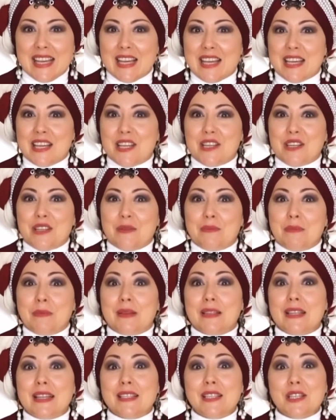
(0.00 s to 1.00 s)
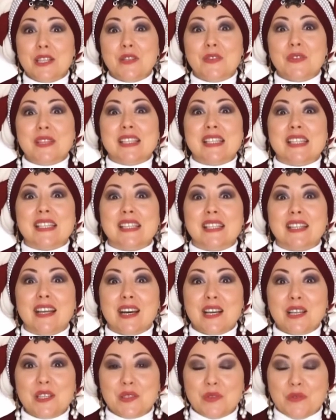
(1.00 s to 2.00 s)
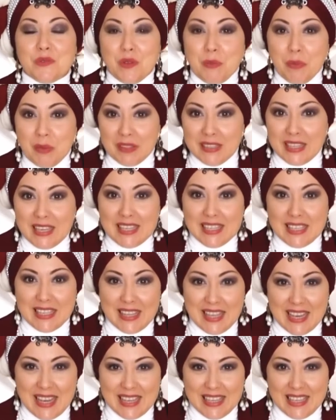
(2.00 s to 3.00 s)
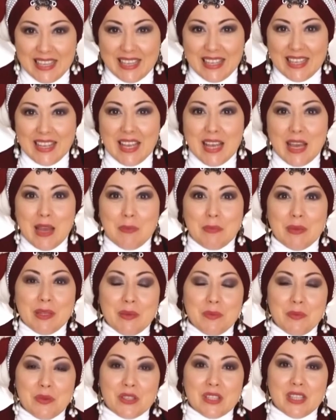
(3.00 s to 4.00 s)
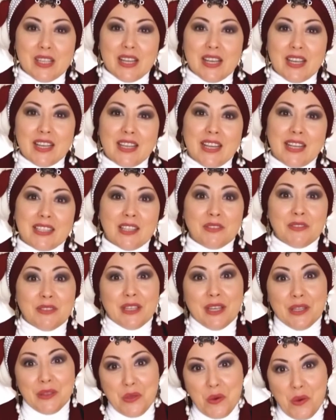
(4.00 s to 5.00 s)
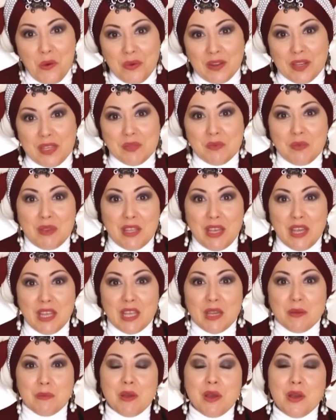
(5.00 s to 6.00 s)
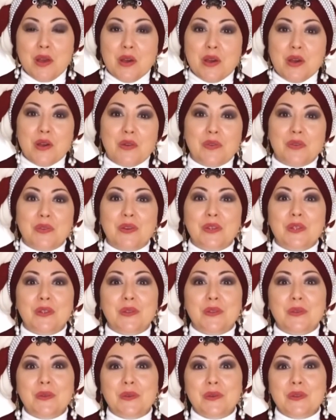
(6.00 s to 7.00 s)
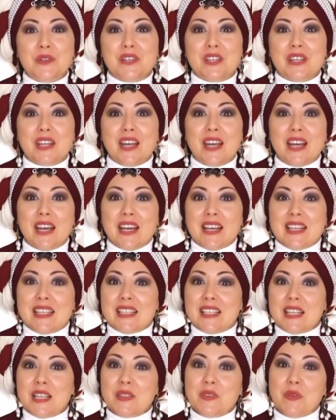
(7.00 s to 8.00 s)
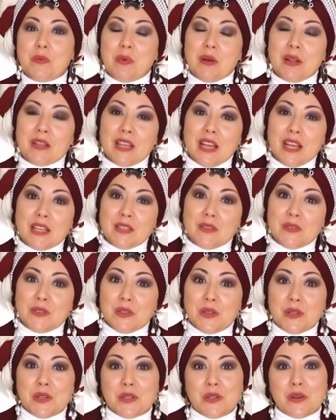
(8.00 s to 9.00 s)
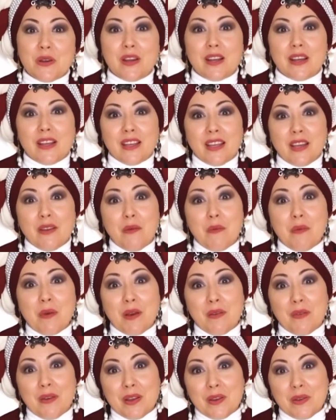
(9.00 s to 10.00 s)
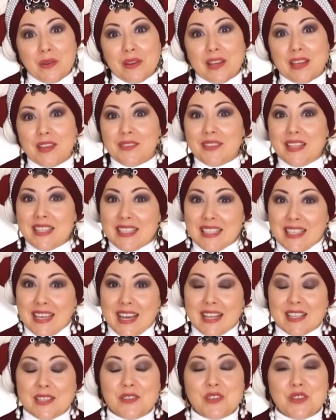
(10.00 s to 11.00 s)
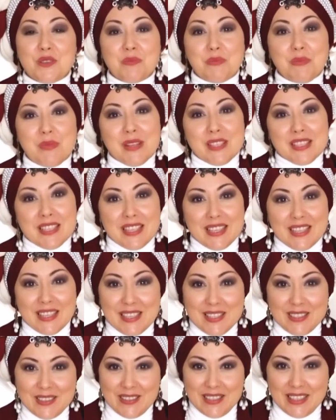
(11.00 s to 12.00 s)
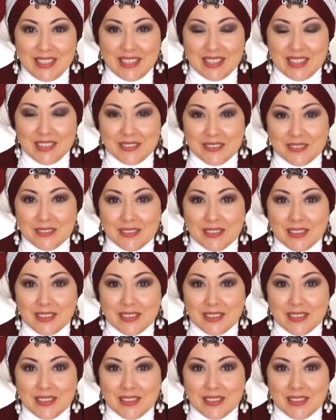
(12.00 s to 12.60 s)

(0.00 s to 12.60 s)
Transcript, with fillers: You completed the task at once. Nice job. When you are prepared for change, you immediately do everything that I tell you and you achieve results very quickly.